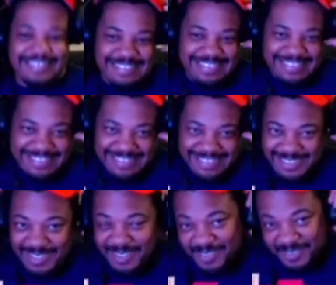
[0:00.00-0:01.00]

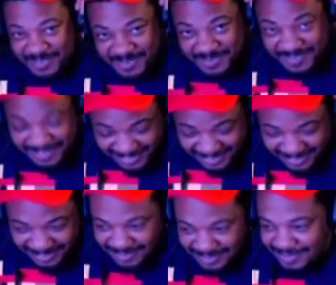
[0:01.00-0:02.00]

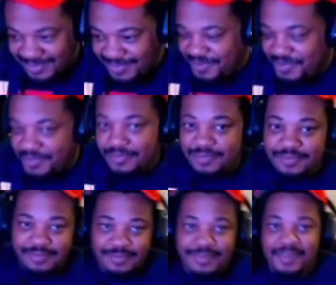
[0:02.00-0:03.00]

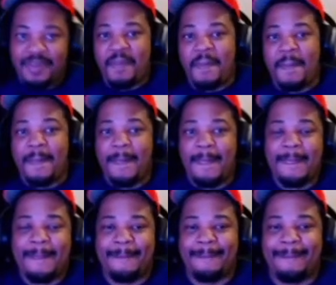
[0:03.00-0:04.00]

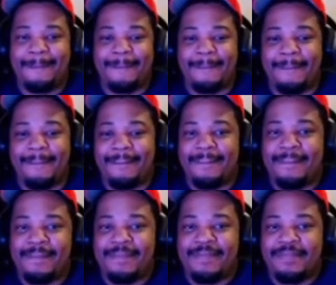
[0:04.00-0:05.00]

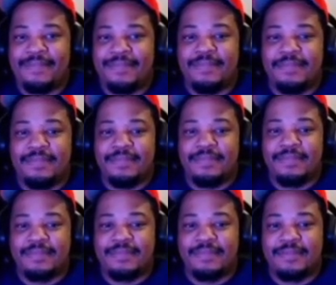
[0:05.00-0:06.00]

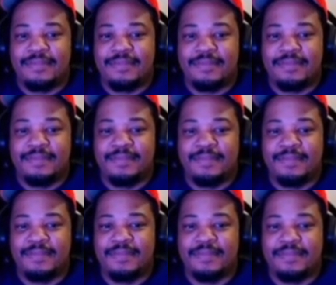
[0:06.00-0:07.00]

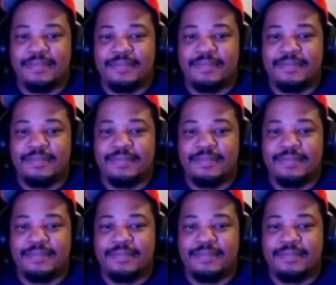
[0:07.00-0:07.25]
[no speech]